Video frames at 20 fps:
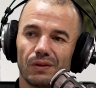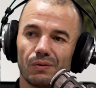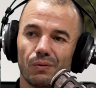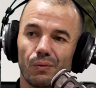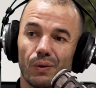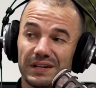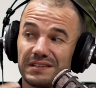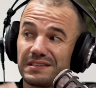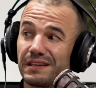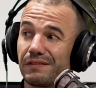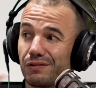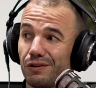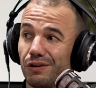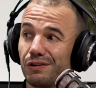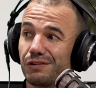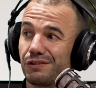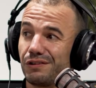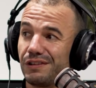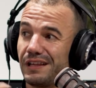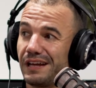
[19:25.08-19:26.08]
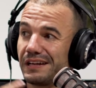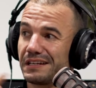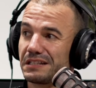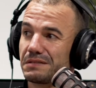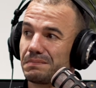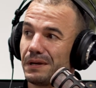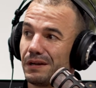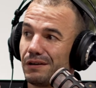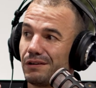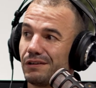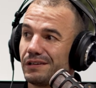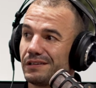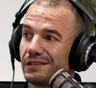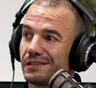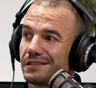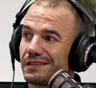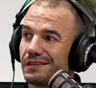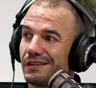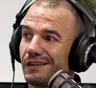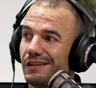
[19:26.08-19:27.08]
once they've gone through that
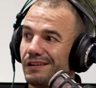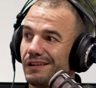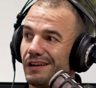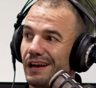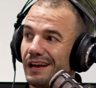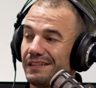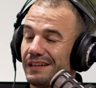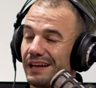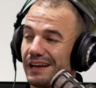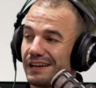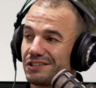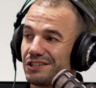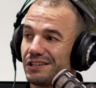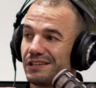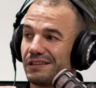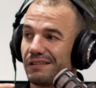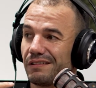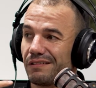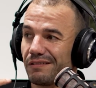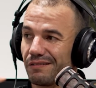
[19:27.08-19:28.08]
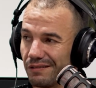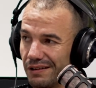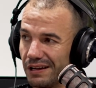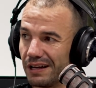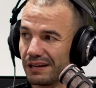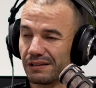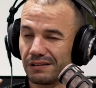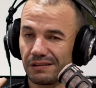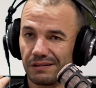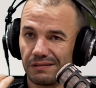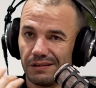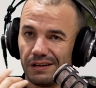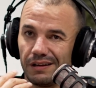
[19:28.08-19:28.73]
experience and they actually like